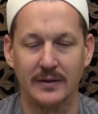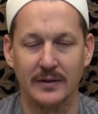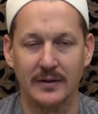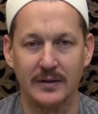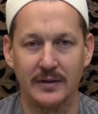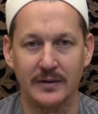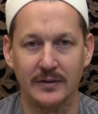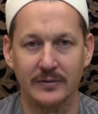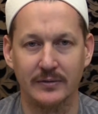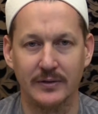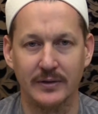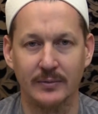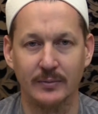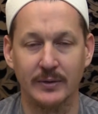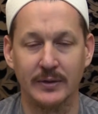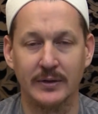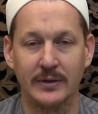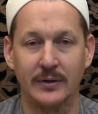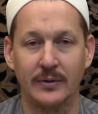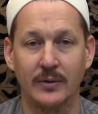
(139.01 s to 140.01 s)
if,
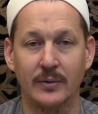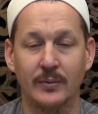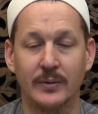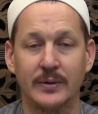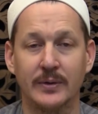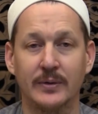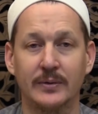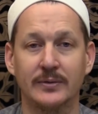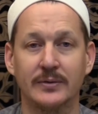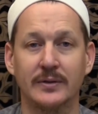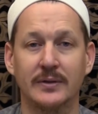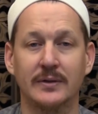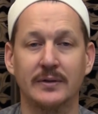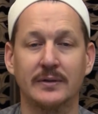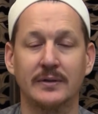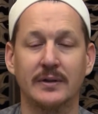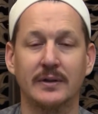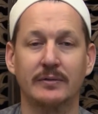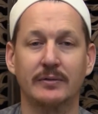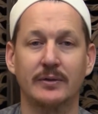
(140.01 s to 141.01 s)
near the
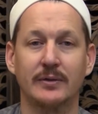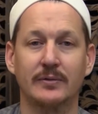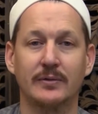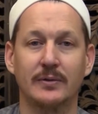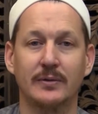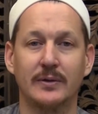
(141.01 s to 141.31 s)
windowsill, even if